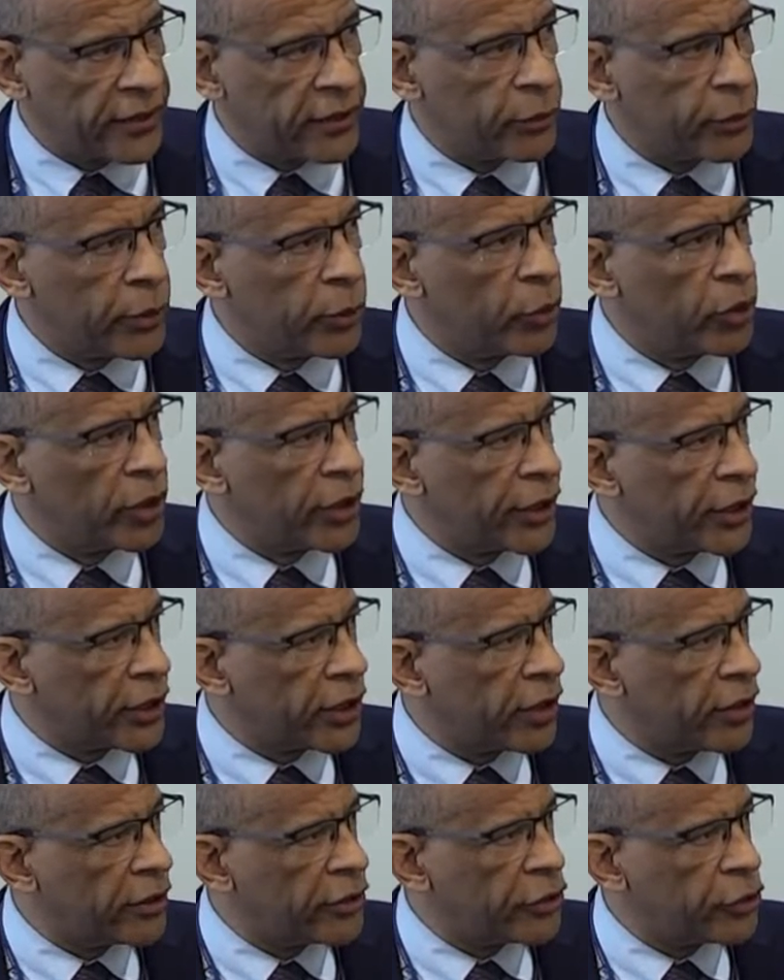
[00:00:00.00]
And we really
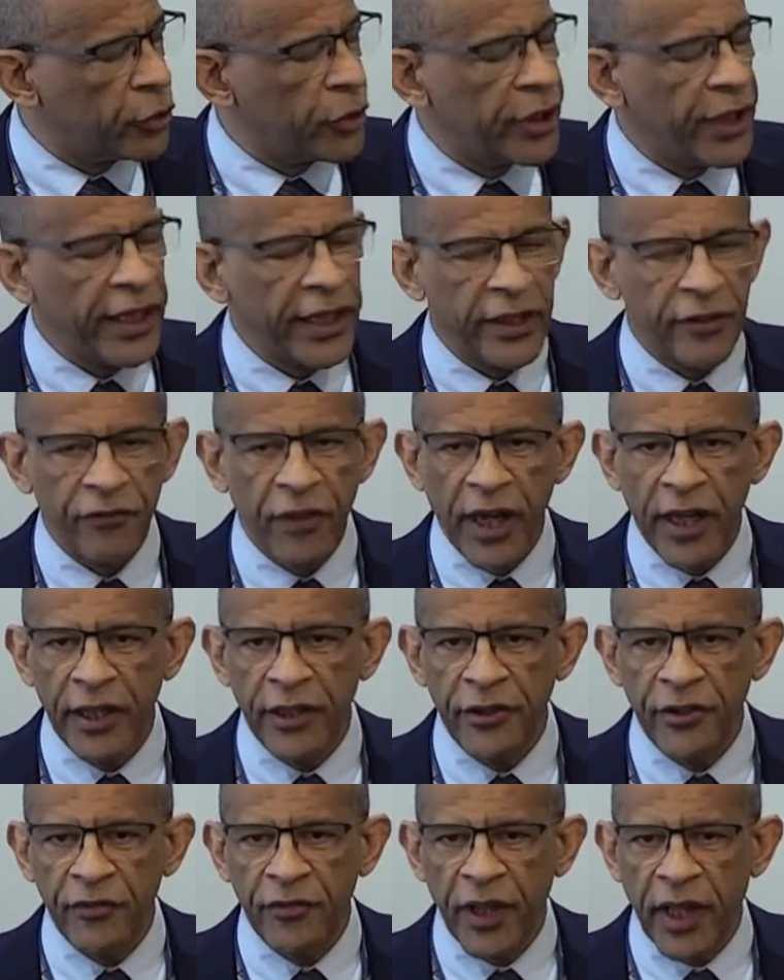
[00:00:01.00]
encourage you to take
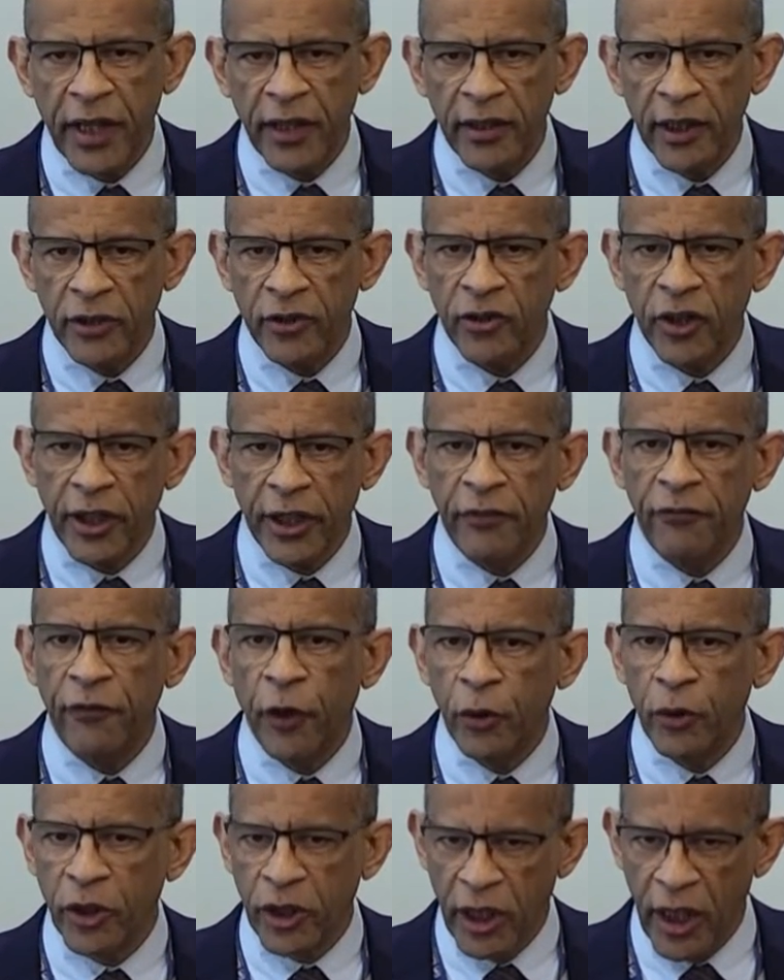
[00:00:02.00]
advantage of that electronic
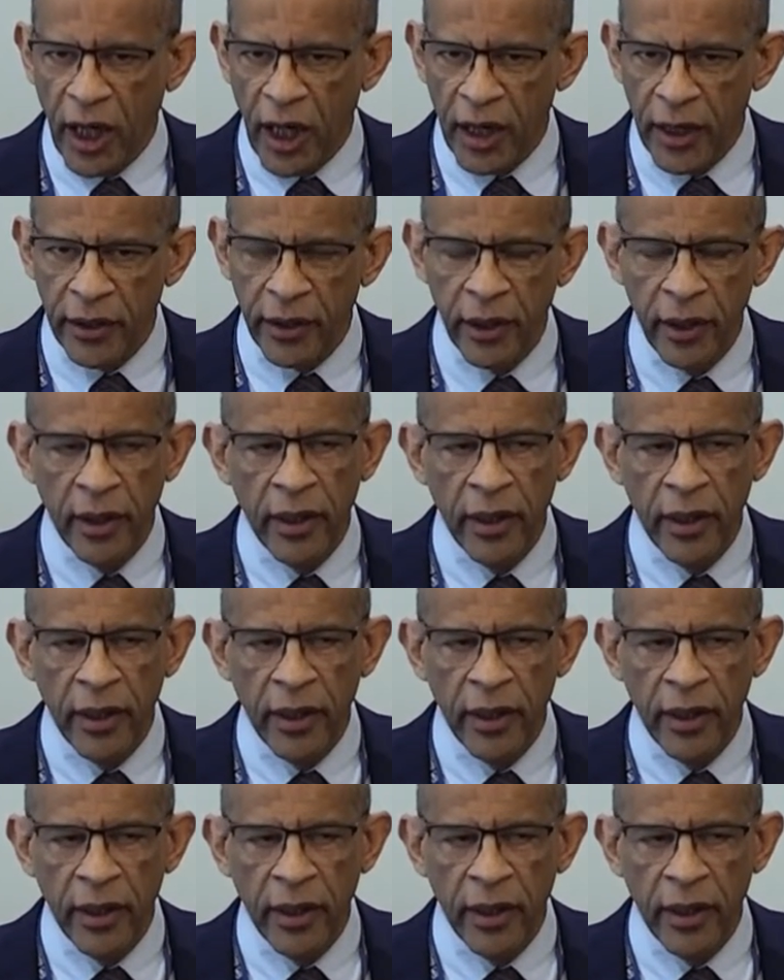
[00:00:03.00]
voter guide